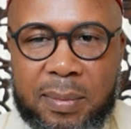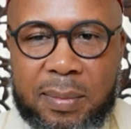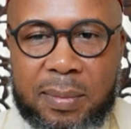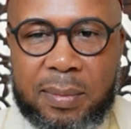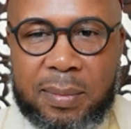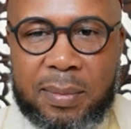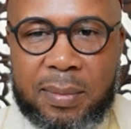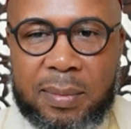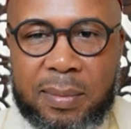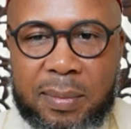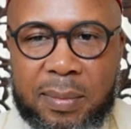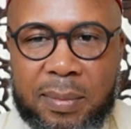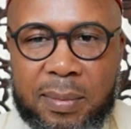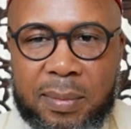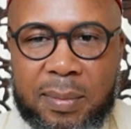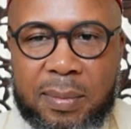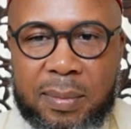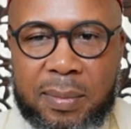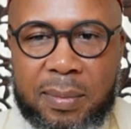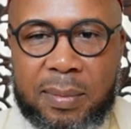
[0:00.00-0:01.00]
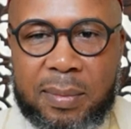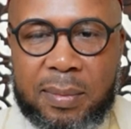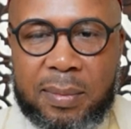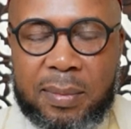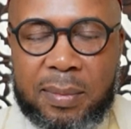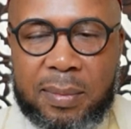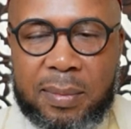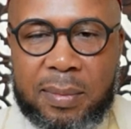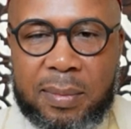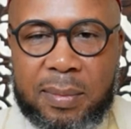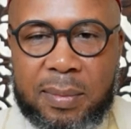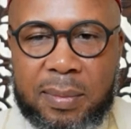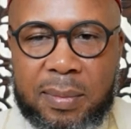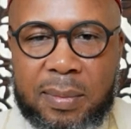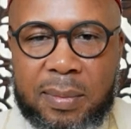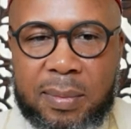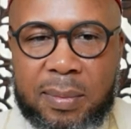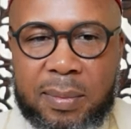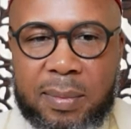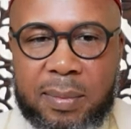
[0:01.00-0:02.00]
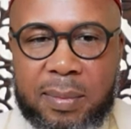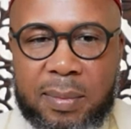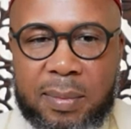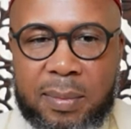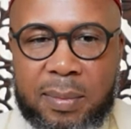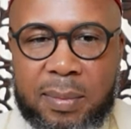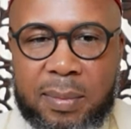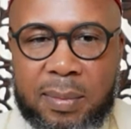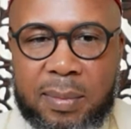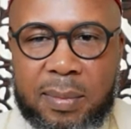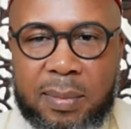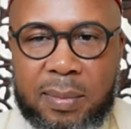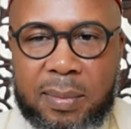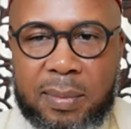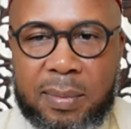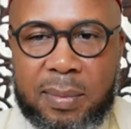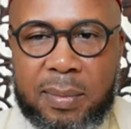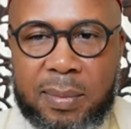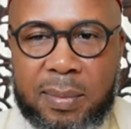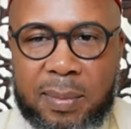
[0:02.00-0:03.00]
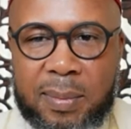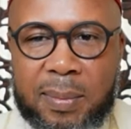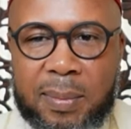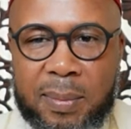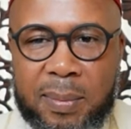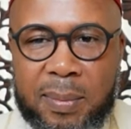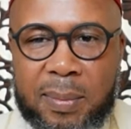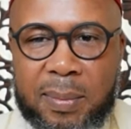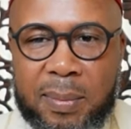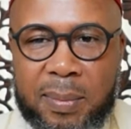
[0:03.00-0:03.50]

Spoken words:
No words are spoken by the person on screen.